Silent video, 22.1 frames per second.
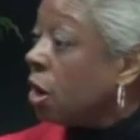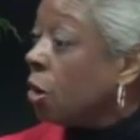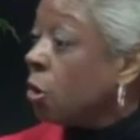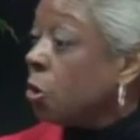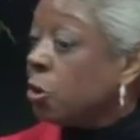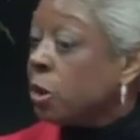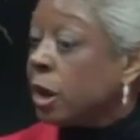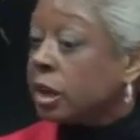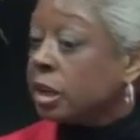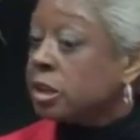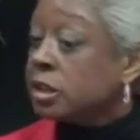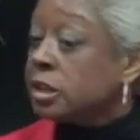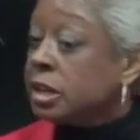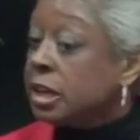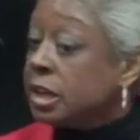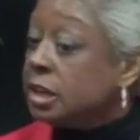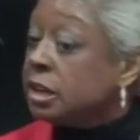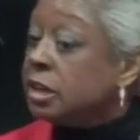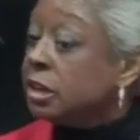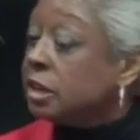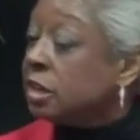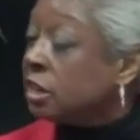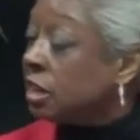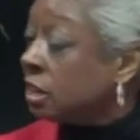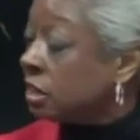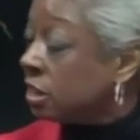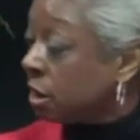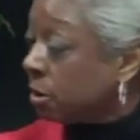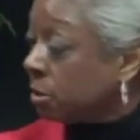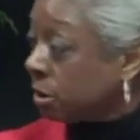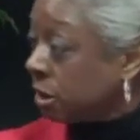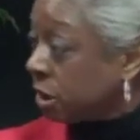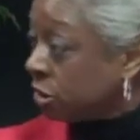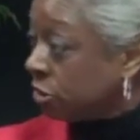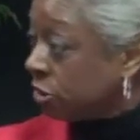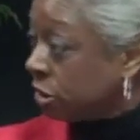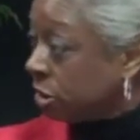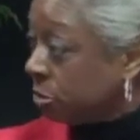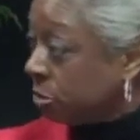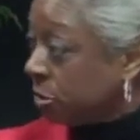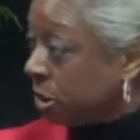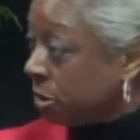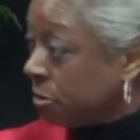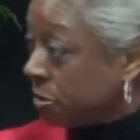who had attended an
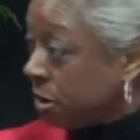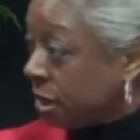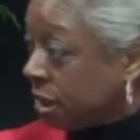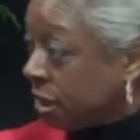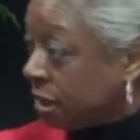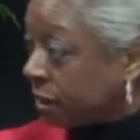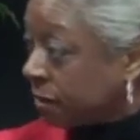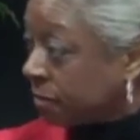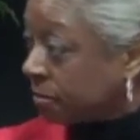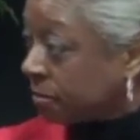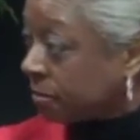NAACP meeting.